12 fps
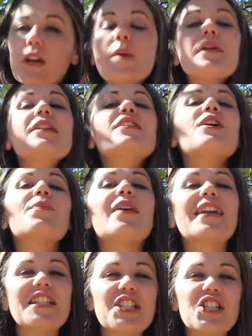I'm going to stop
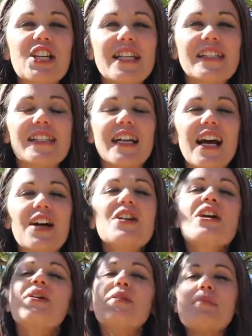making you jealous now.
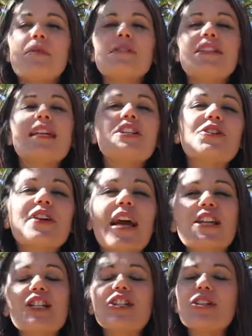Remember to send your
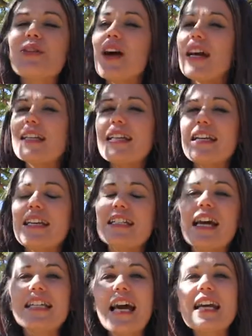catches to
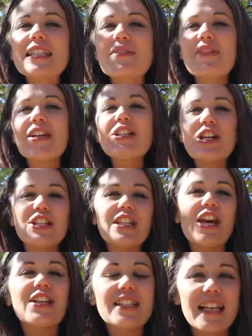
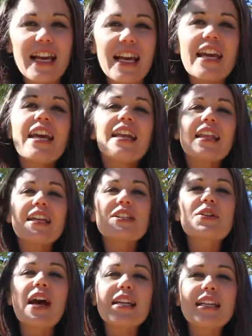grindelite@asfn.co.za. That is
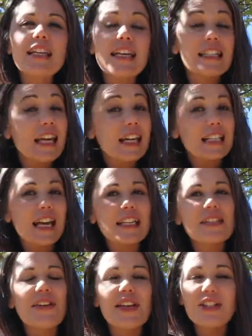
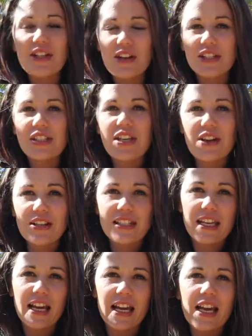
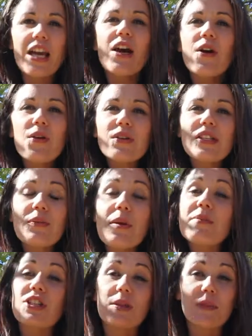grindelite@asfn.co.za. Also
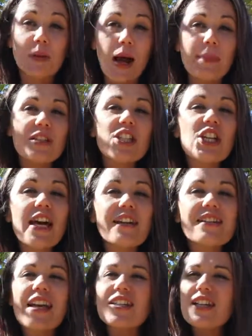remember to subscribe to the
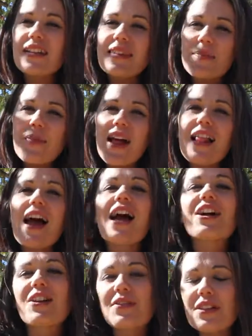channels and to hit that bell
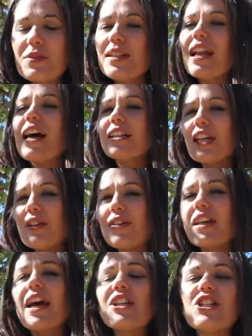icon if you would like
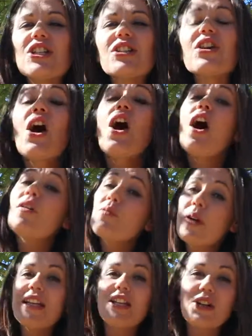notifications of
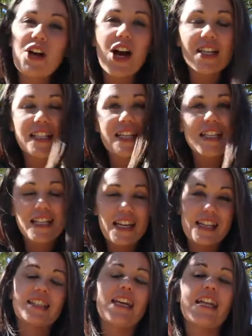when new content
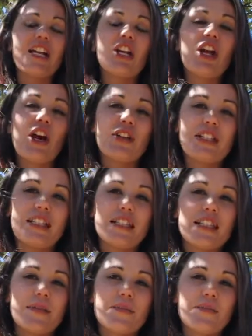is getting loaded.